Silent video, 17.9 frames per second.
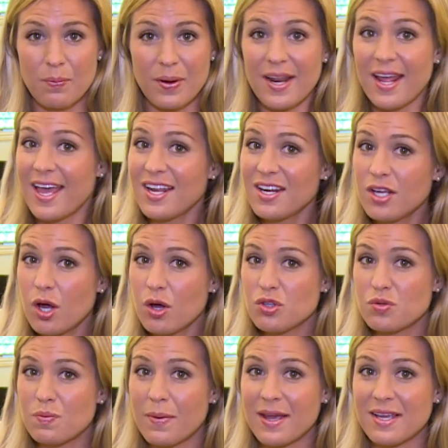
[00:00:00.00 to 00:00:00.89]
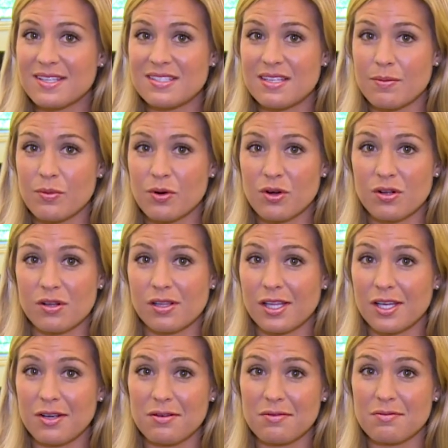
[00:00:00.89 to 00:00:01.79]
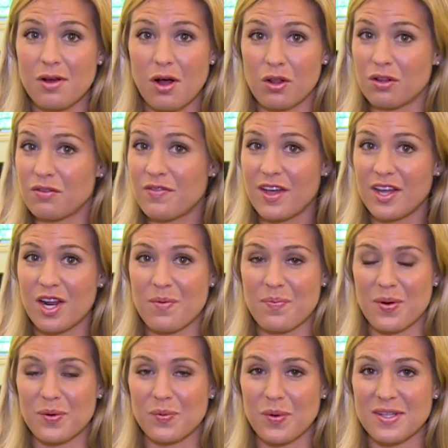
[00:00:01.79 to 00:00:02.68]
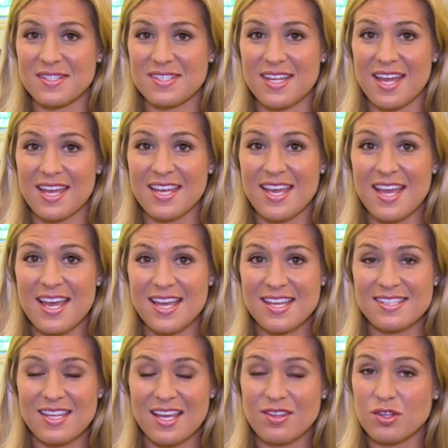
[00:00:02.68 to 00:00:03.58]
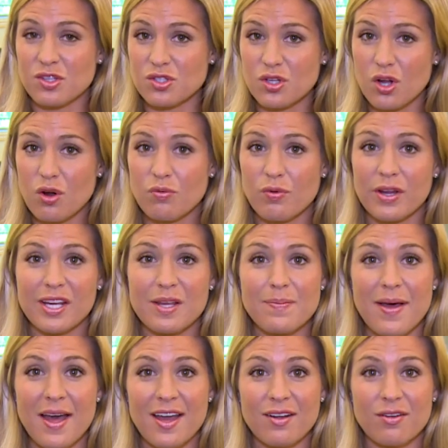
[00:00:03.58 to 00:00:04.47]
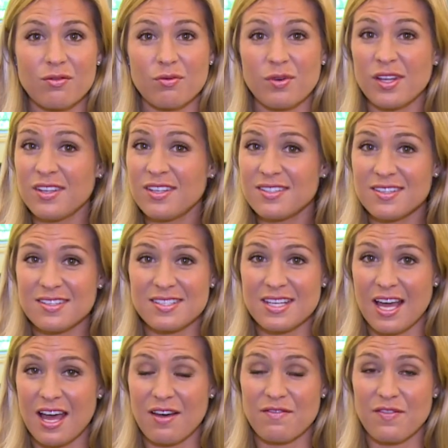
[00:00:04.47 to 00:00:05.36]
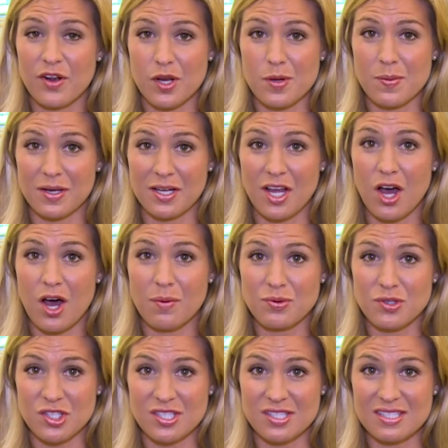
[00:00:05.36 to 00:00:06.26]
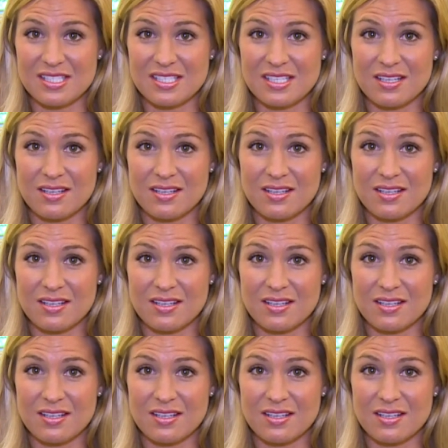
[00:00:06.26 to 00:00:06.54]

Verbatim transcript: but head coach Mike Zimmer cleared all of that up on Wednesday, saying the star running back really doesn't have very many options.